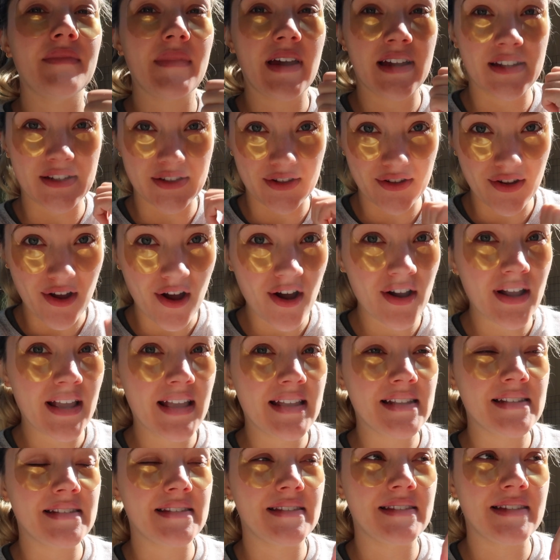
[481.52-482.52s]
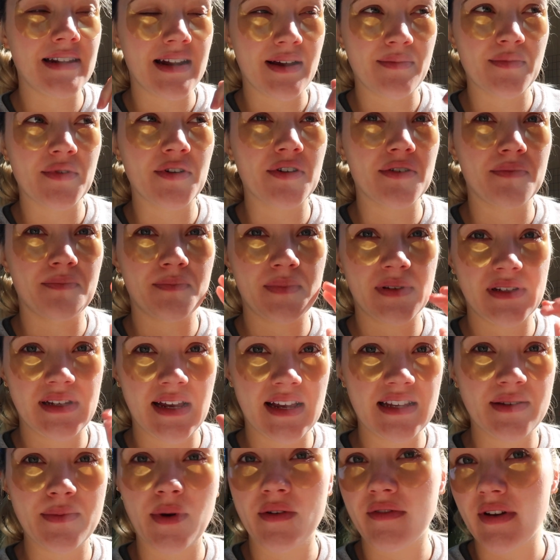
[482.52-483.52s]
as long as the number
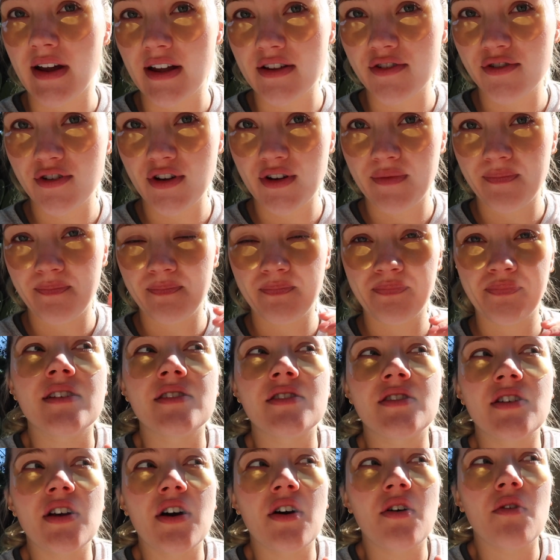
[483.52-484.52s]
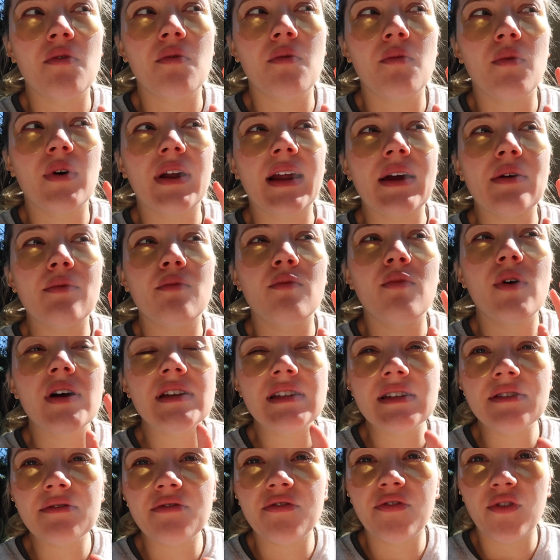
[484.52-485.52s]
stays above 100. So what I
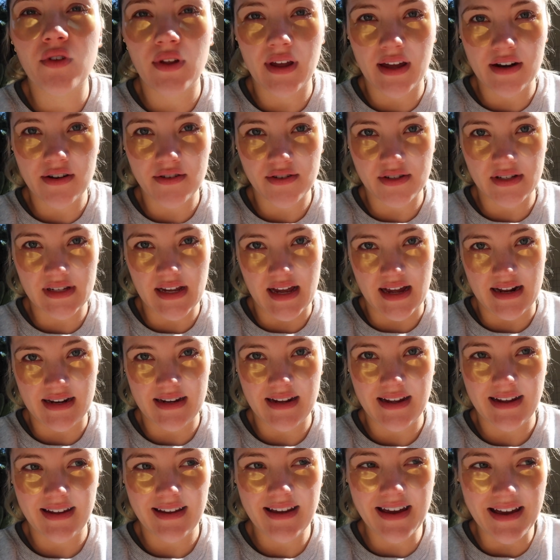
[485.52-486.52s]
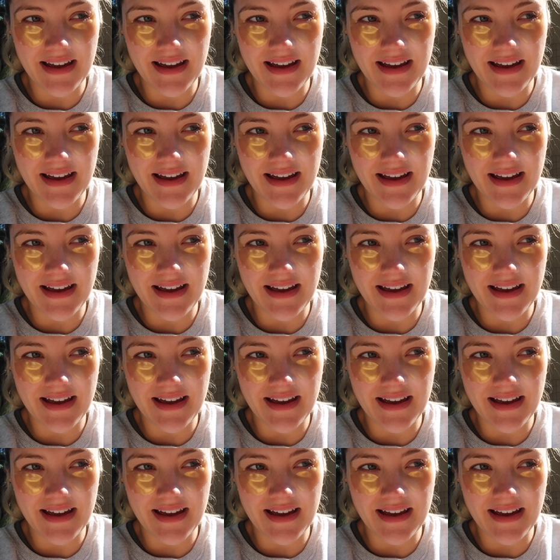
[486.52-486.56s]
wasn't fully understanding,